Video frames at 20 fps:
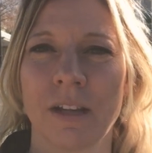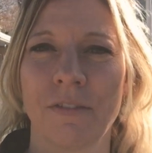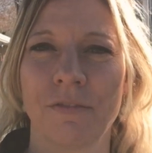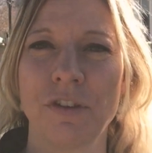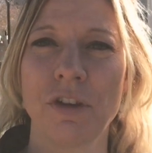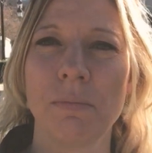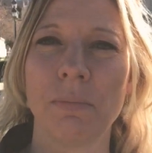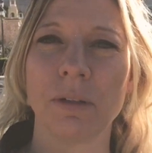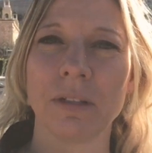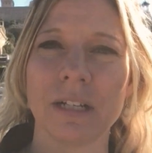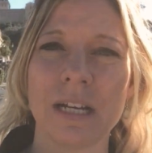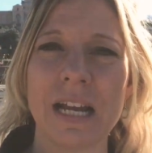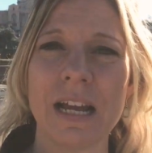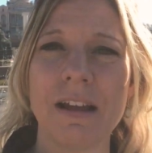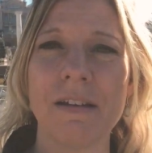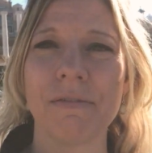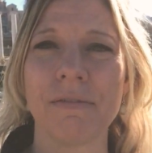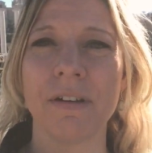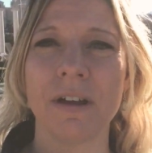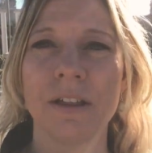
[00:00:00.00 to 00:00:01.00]
If you
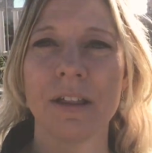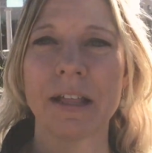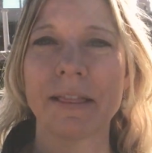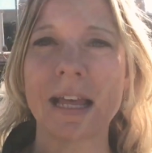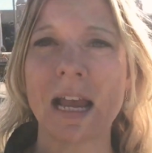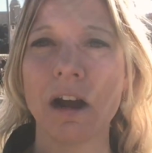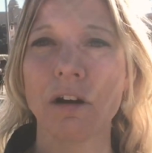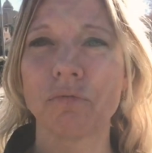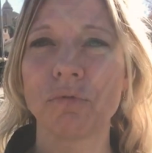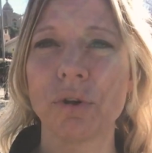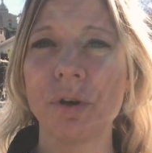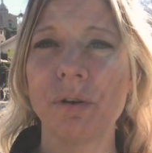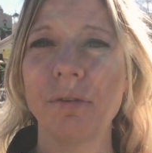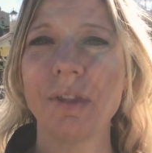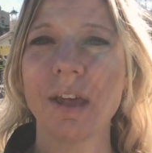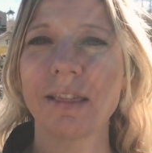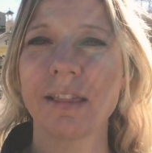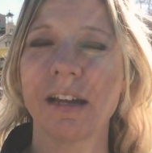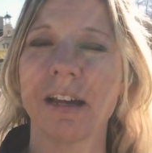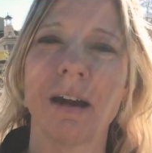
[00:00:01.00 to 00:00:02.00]
believe that they are rude,
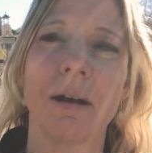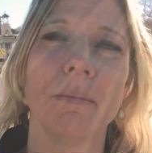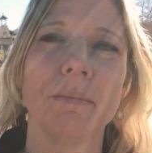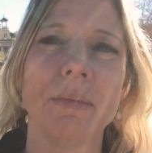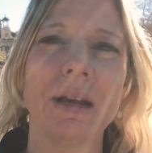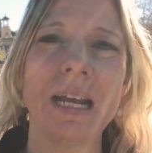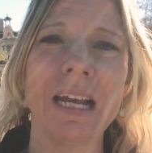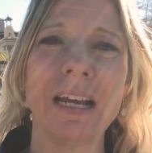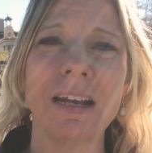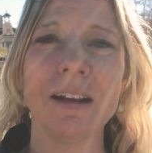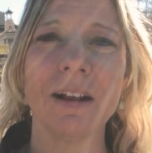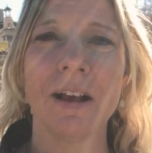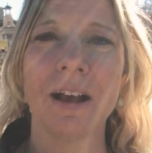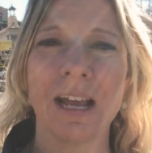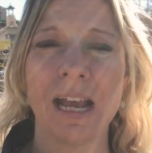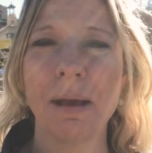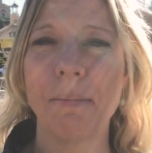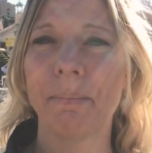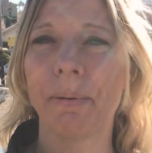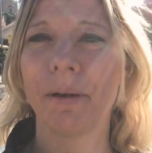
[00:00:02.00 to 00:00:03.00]
that they are mean,
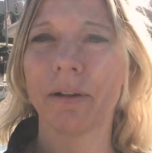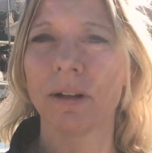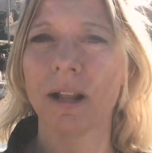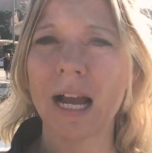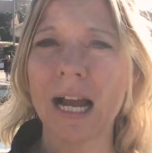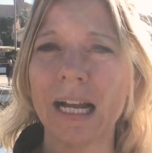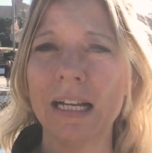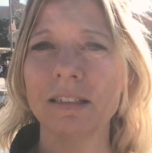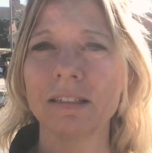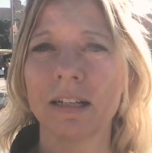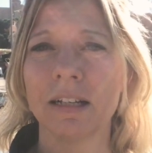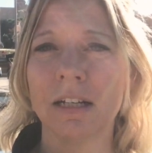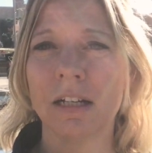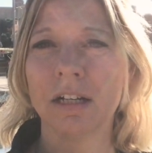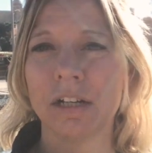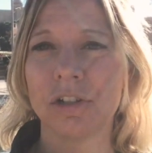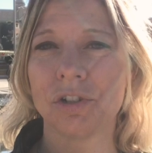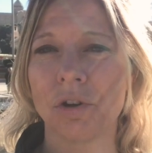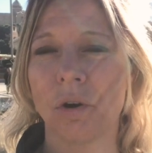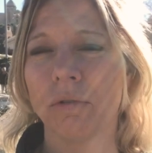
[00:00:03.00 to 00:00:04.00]
impolite,
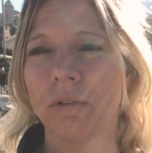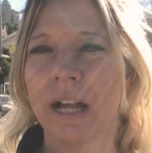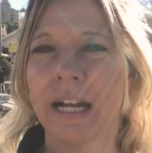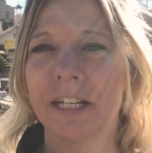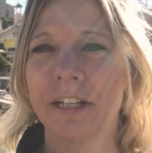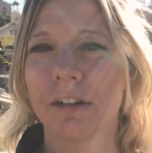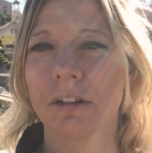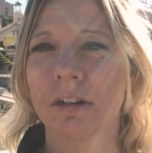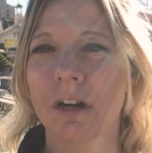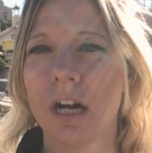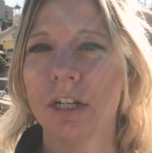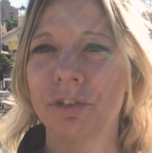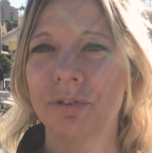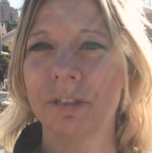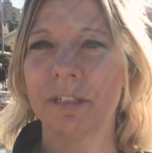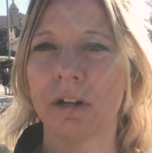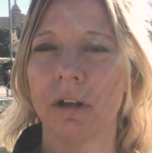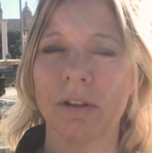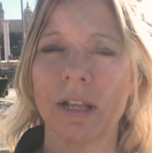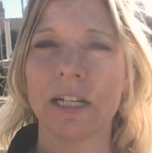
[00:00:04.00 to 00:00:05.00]
don't like your
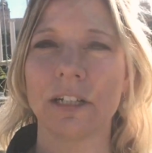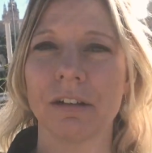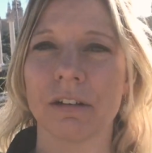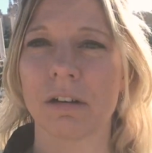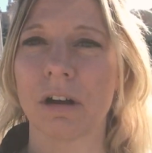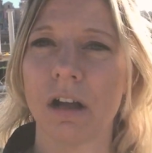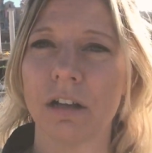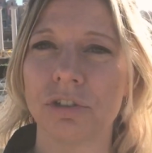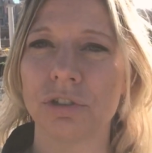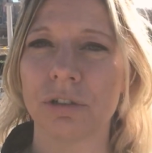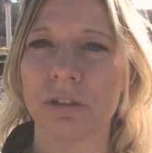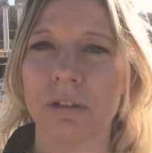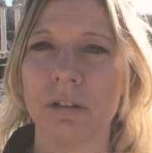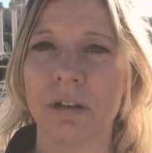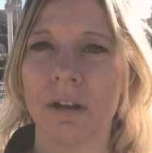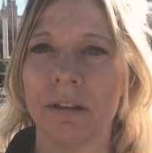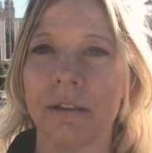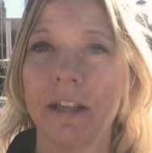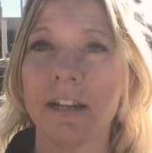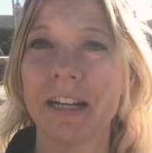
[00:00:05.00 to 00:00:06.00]
country, don't like your culture,
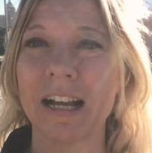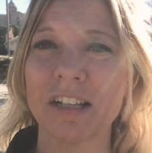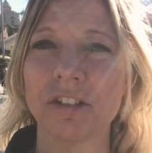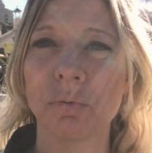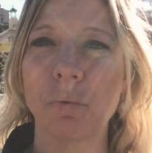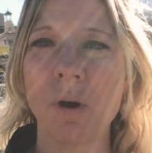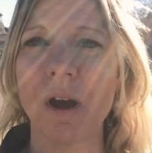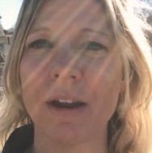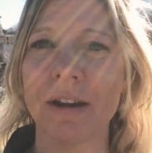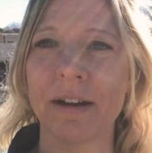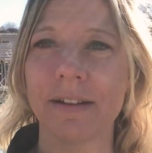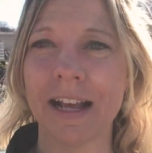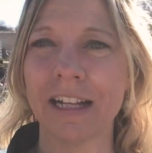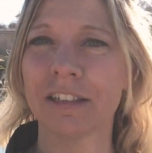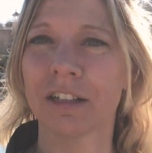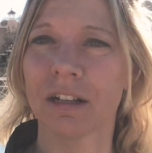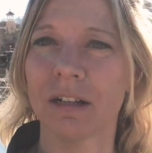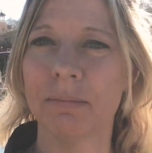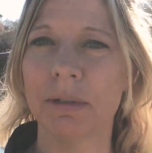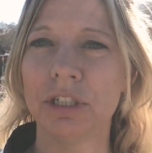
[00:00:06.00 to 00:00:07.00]
then guess what?
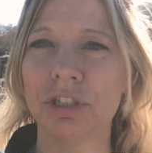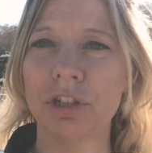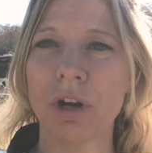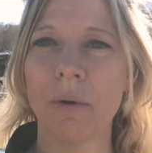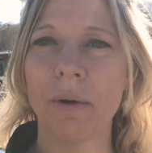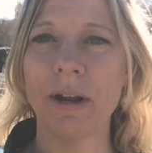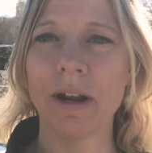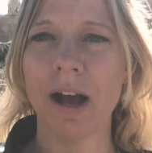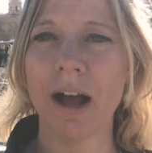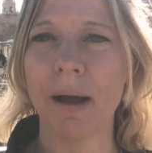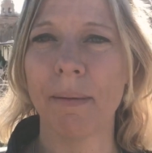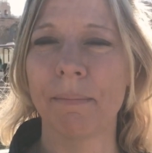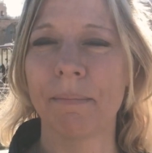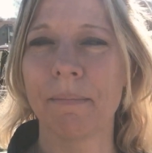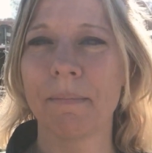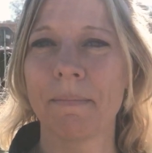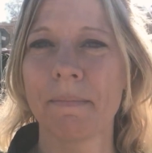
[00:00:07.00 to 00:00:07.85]
That's going to be showing up.